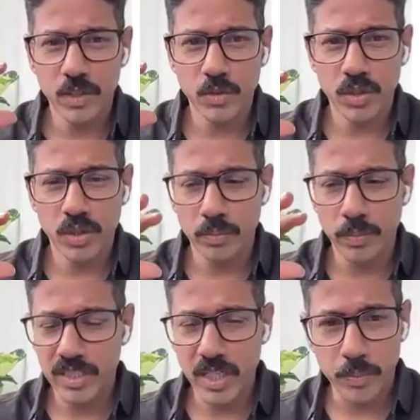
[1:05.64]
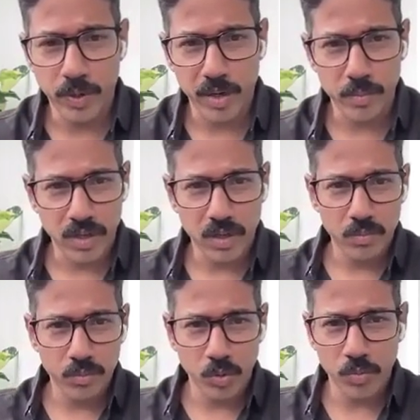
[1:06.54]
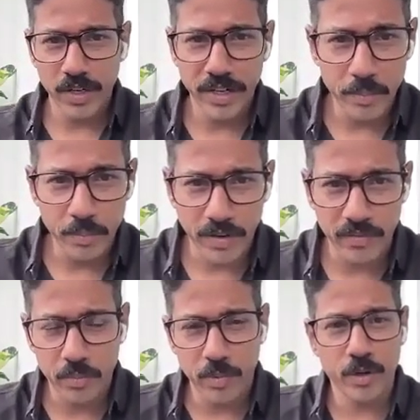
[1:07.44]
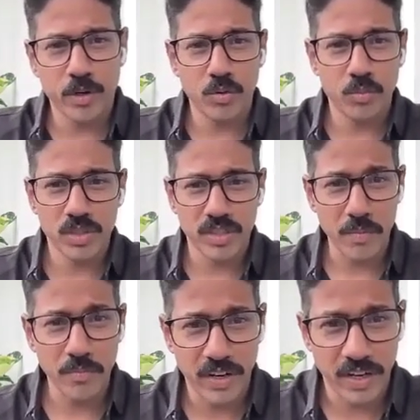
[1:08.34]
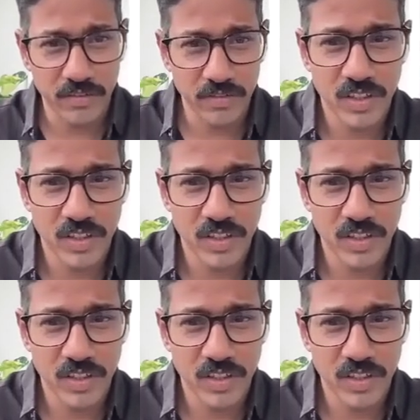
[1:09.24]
will do a basic primer and probably a deep dive depending on how much time we have.